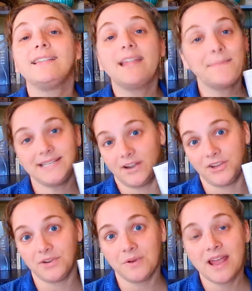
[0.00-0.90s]
Let me tell
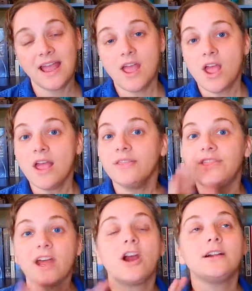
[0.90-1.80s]
you,
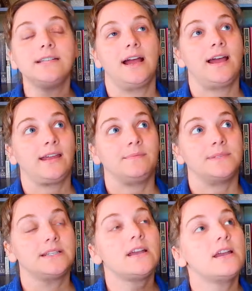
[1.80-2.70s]
there are
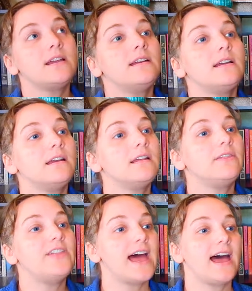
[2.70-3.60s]
times
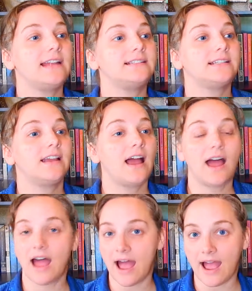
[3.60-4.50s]
that
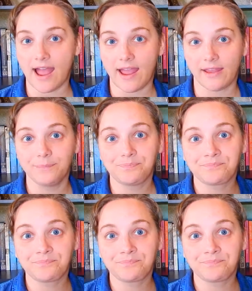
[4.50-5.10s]
I